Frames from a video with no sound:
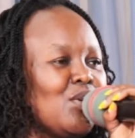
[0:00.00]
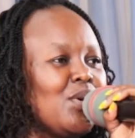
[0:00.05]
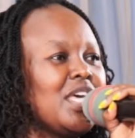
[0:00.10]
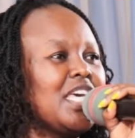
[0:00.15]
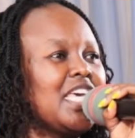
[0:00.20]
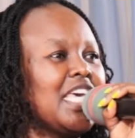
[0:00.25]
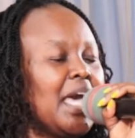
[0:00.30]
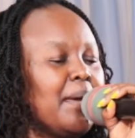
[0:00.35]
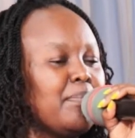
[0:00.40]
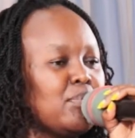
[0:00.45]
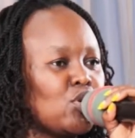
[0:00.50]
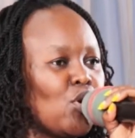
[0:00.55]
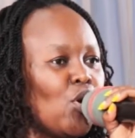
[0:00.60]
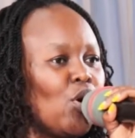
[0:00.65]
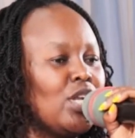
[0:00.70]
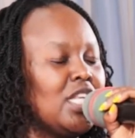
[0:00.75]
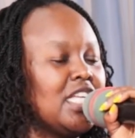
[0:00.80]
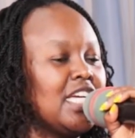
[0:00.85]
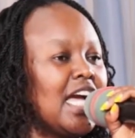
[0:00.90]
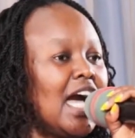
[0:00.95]
he kept
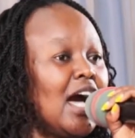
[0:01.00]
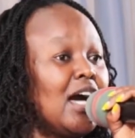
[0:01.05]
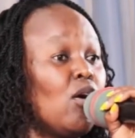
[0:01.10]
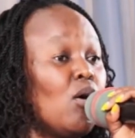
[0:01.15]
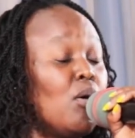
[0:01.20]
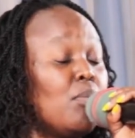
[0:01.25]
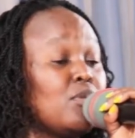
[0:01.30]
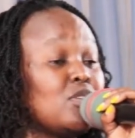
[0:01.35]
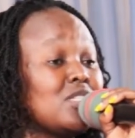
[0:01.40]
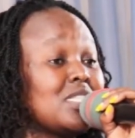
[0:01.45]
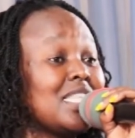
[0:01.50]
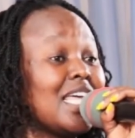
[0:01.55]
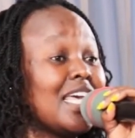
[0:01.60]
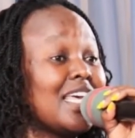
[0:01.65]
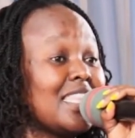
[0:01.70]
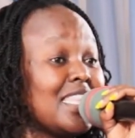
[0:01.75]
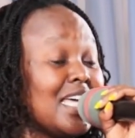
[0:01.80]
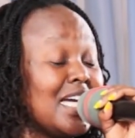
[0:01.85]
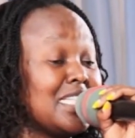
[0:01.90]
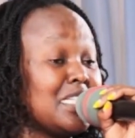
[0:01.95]
calling her almost like
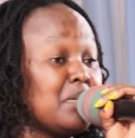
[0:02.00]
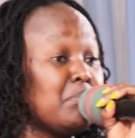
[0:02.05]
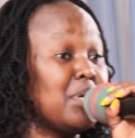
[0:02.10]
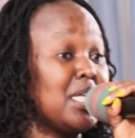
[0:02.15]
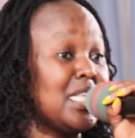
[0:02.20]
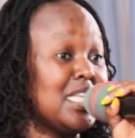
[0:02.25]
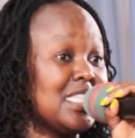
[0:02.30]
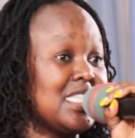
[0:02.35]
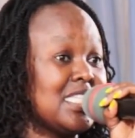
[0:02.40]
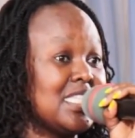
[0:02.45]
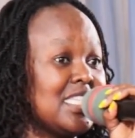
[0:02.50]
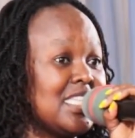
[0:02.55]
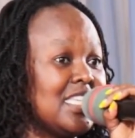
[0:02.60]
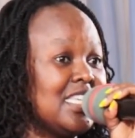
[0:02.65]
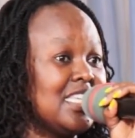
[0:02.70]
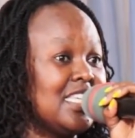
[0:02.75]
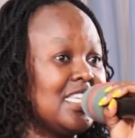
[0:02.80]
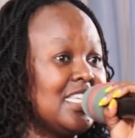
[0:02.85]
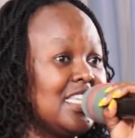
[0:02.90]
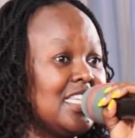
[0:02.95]
30 minutes.
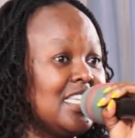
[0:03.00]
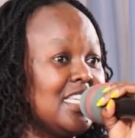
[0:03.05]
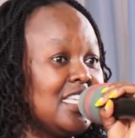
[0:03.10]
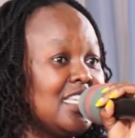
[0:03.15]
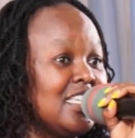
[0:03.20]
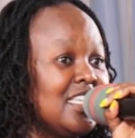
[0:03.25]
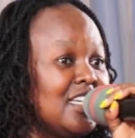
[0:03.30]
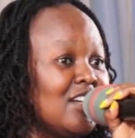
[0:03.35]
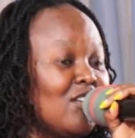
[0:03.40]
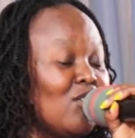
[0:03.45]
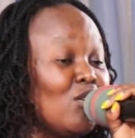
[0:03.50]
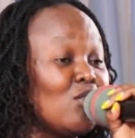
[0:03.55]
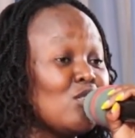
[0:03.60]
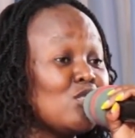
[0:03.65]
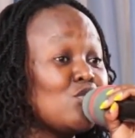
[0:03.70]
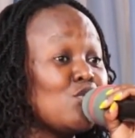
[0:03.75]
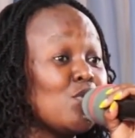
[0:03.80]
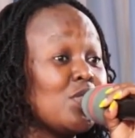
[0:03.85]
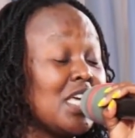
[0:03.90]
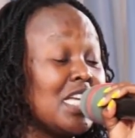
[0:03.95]
Close
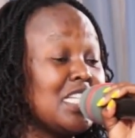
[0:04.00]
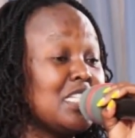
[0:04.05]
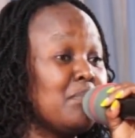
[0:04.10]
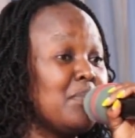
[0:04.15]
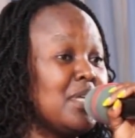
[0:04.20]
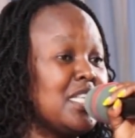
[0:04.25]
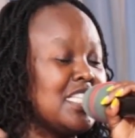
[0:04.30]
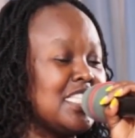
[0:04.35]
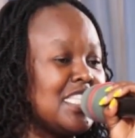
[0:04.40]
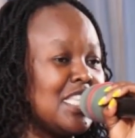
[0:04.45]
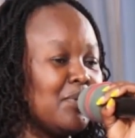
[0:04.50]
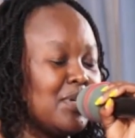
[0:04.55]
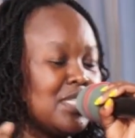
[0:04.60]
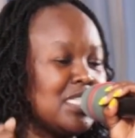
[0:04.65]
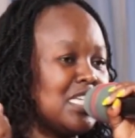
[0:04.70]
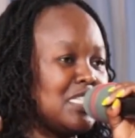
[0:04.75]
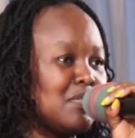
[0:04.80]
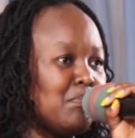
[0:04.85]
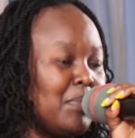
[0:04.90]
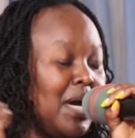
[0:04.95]
to 30 minutes, they were
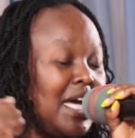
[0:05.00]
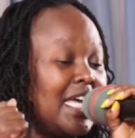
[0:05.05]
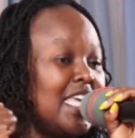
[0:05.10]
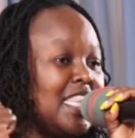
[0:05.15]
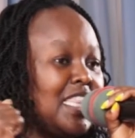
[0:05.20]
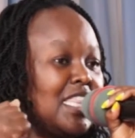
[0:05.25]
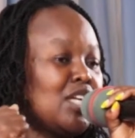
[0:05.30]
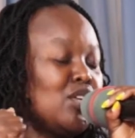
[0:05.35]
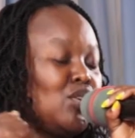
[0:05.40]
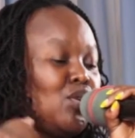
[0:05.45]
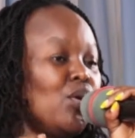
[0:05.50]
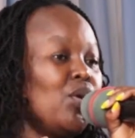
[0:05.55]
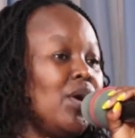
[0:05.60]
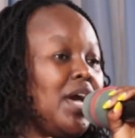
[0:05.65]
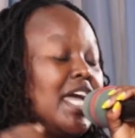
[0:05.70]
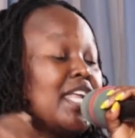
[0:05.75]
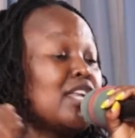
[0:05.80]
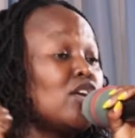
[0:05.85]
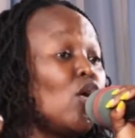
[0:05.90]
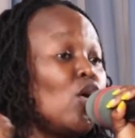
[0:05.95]
just banging the door
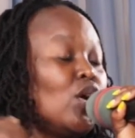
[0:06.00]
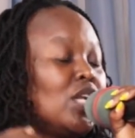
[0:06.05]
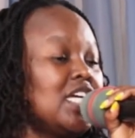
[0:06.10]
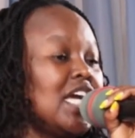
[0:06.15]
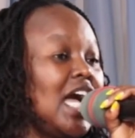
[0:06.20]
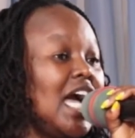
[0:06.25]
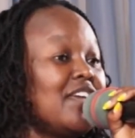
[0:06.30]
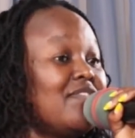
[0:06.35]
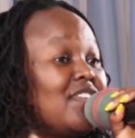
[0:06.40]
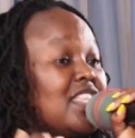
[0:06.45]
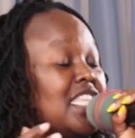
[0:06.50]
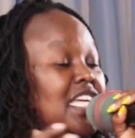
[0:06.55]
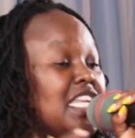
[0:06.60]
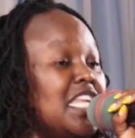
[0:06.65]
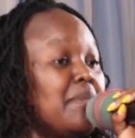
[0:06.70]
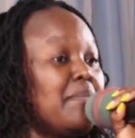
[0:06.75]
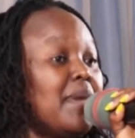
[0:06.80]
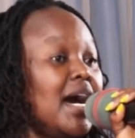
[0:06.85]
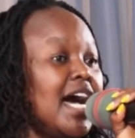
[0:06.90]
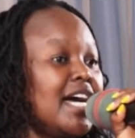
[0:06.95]
and calling her. Even the
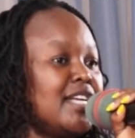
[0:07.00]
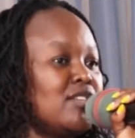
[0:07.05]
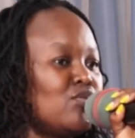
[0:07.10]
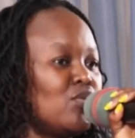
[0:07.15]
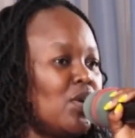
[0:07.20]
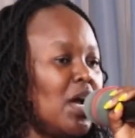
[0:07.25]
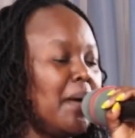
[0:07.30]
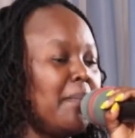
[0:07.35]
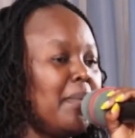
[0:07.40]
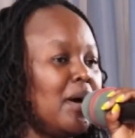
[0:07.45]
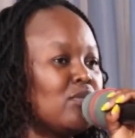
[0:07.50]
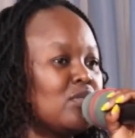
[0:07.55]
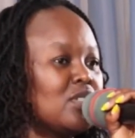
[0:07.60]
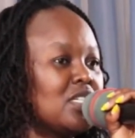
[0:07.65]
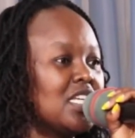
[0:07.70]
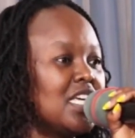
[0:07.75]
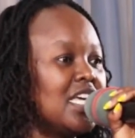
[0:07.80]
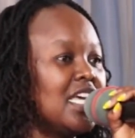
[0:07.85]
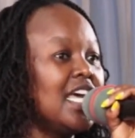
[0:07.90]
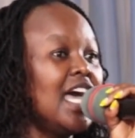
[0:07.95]
neighbor had to come out.
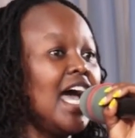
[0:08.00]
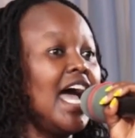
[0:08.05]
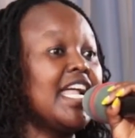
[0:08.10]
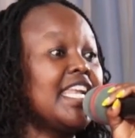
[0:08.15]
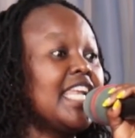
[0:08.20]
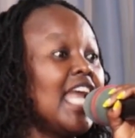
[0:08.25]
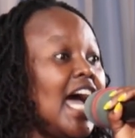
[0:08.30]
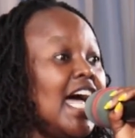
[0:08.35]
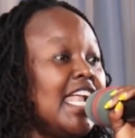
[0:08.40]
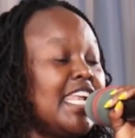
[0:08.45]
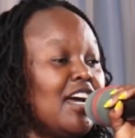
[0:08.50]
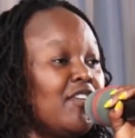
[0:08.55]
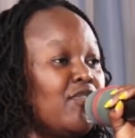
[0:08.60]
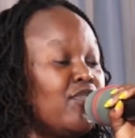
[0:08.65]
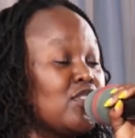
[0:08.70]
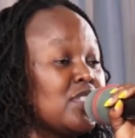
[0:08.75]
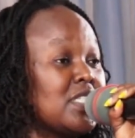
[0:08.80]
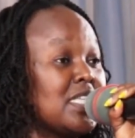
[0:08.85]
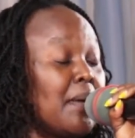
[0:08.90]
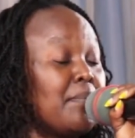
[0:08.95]
And Anna, for
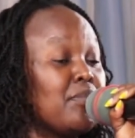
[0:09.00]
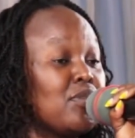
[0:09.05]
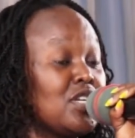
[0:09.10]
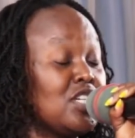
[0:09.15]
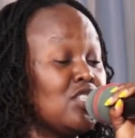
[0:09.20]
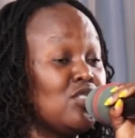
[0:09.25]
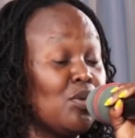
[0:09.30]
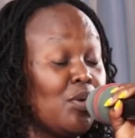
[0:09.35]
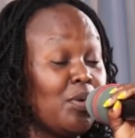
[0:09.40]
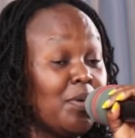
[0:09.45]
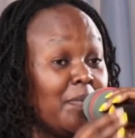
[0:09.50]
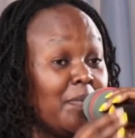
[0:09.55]
some reason,